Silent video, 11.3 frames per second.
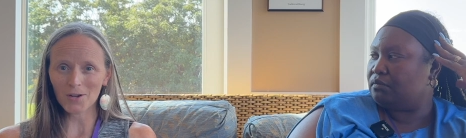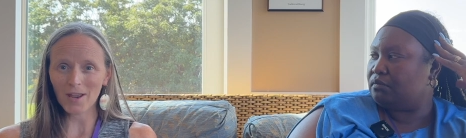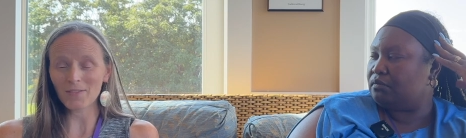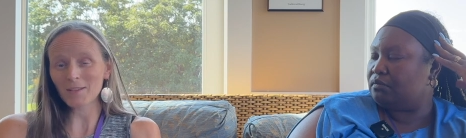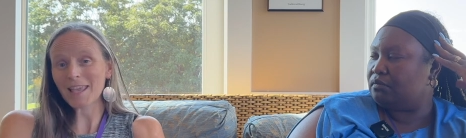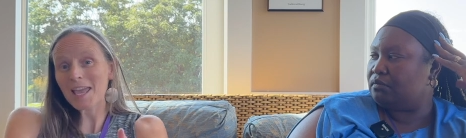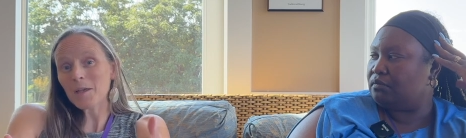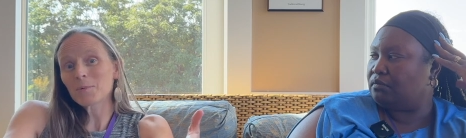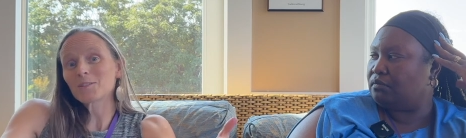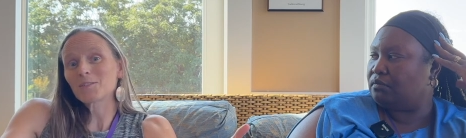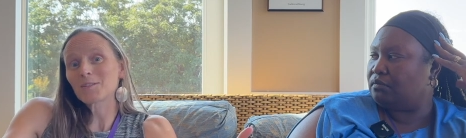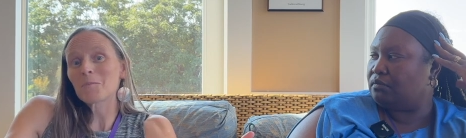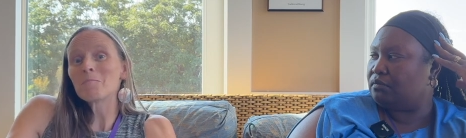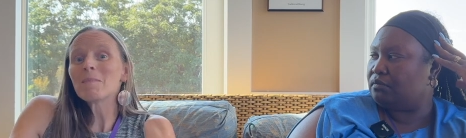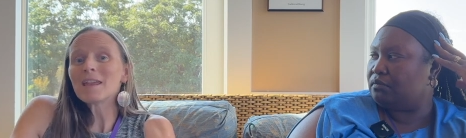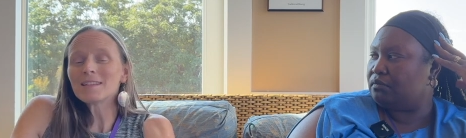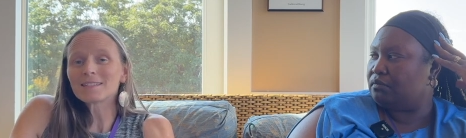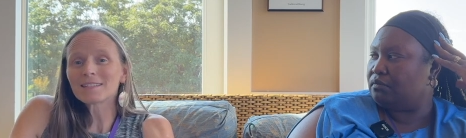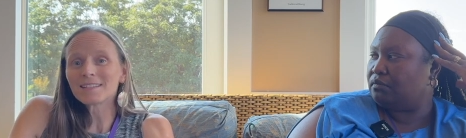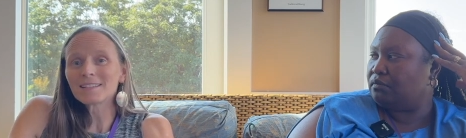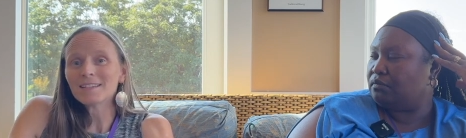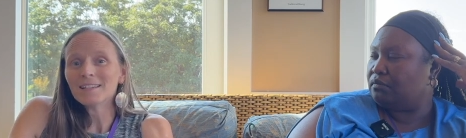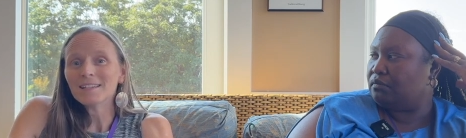Speaker 1: and the camp is this
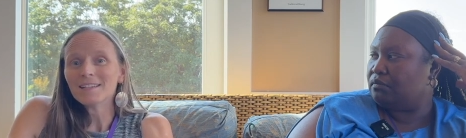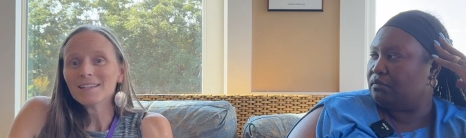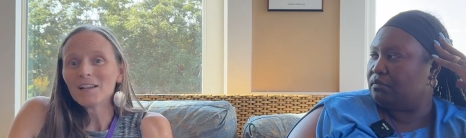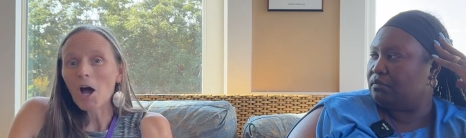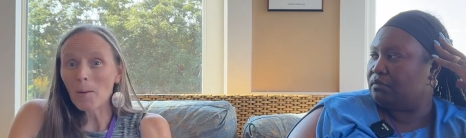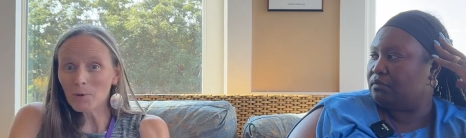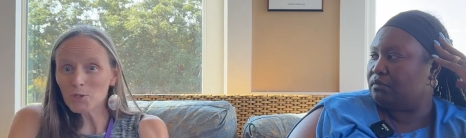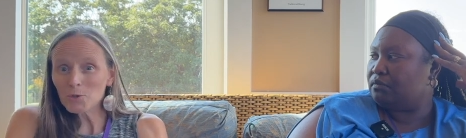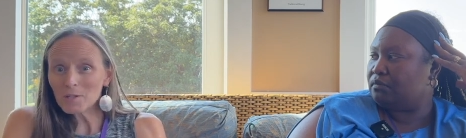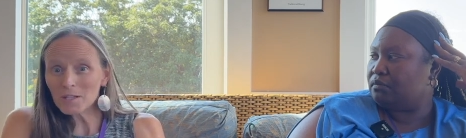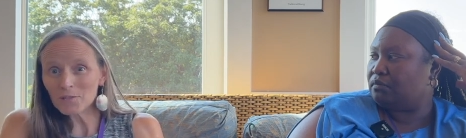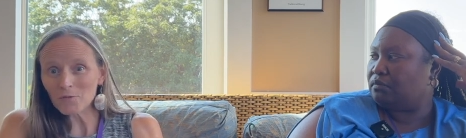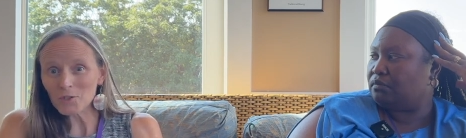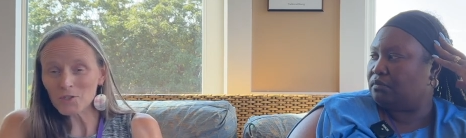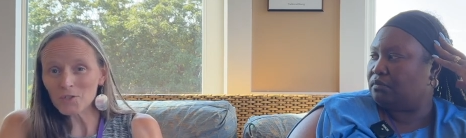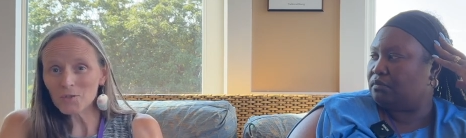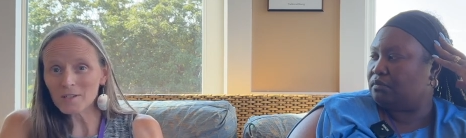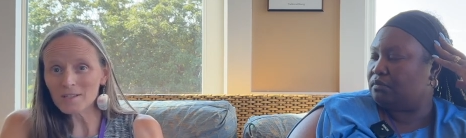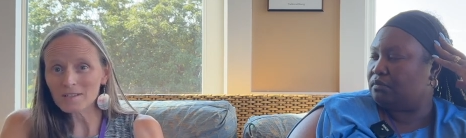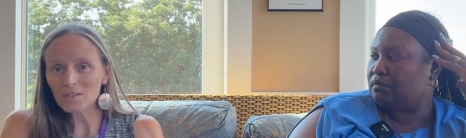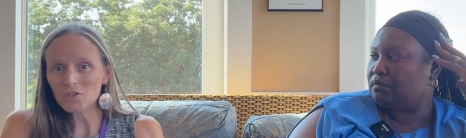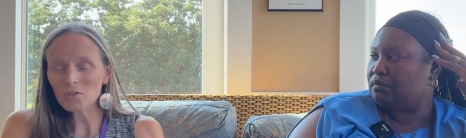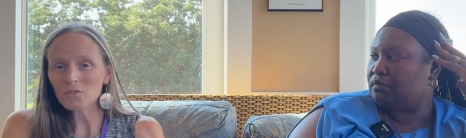amazing opportunity for students
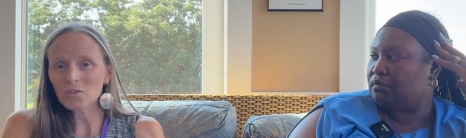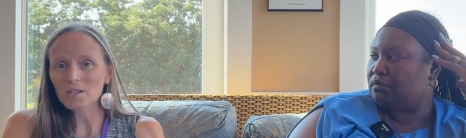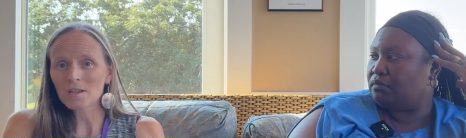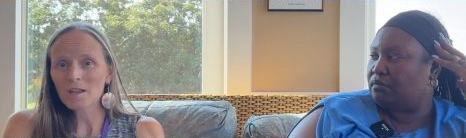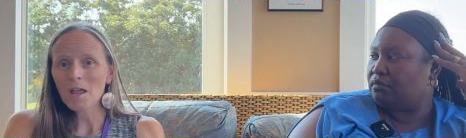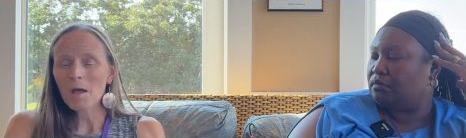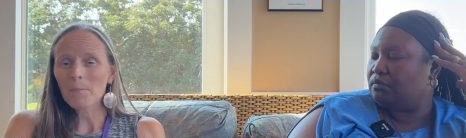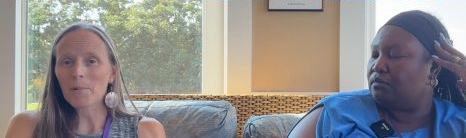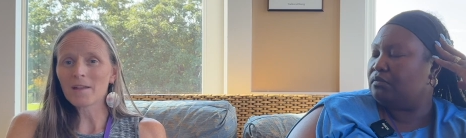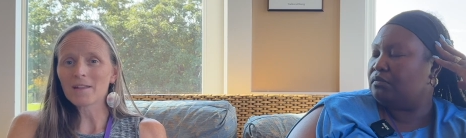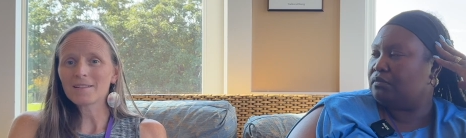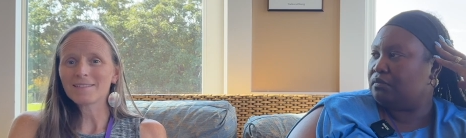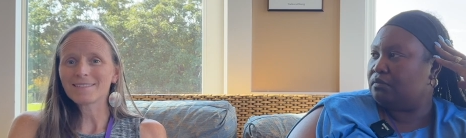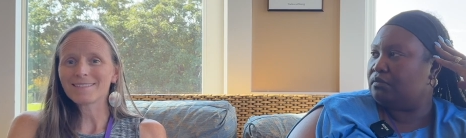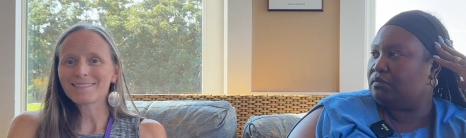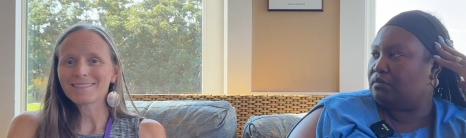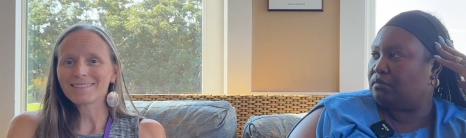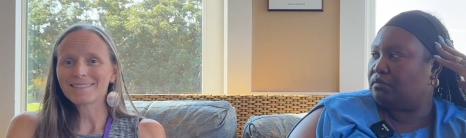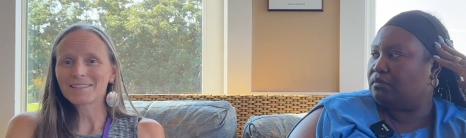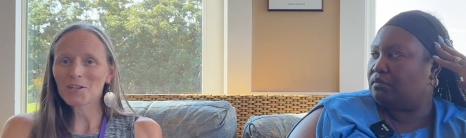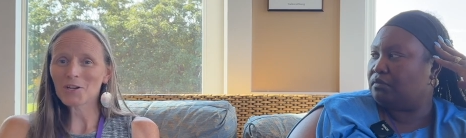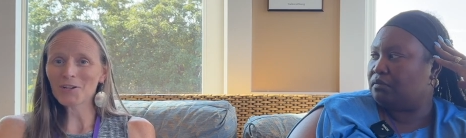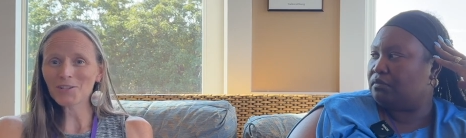and children, but
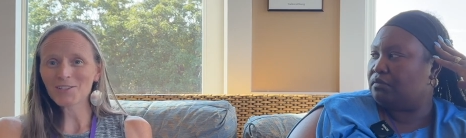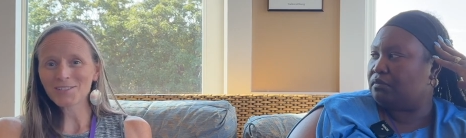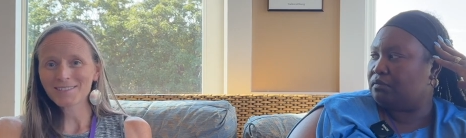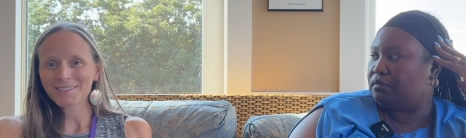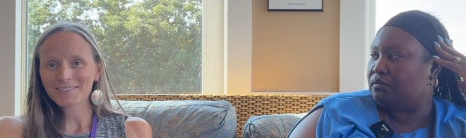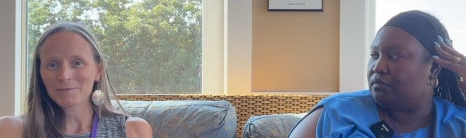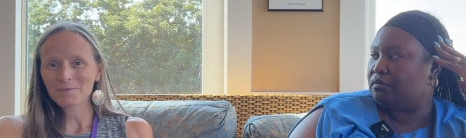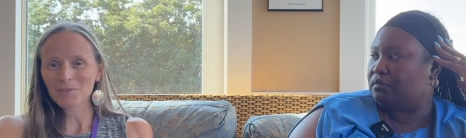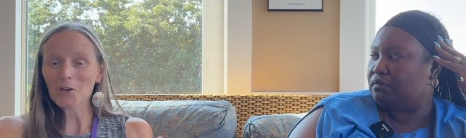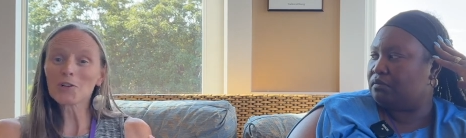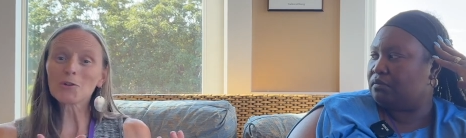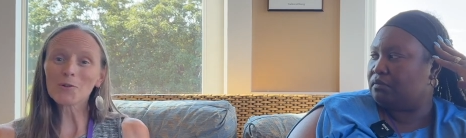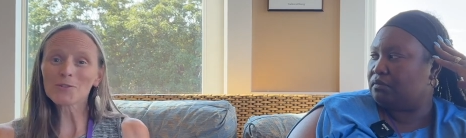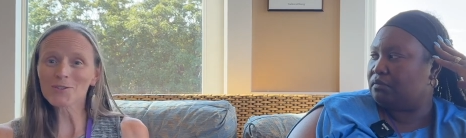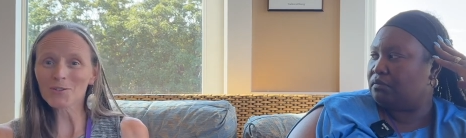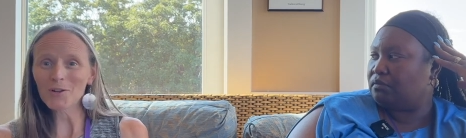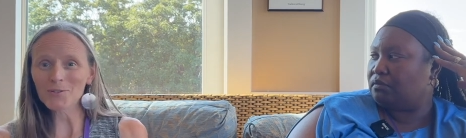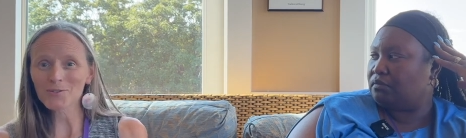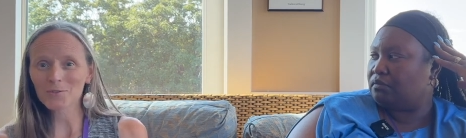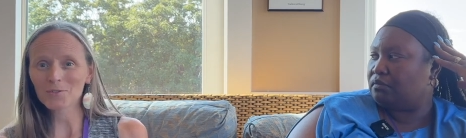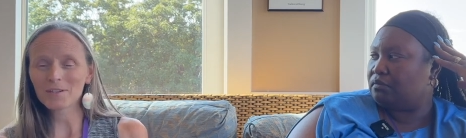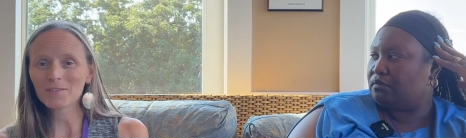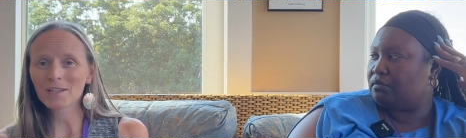their their adults are also
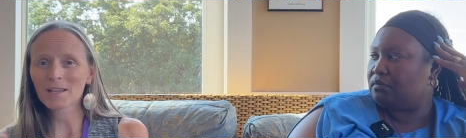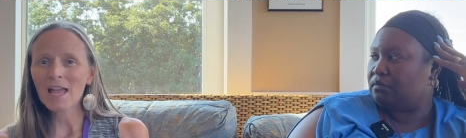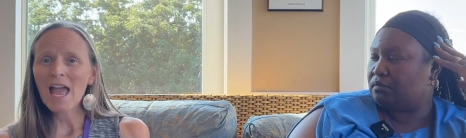grieving.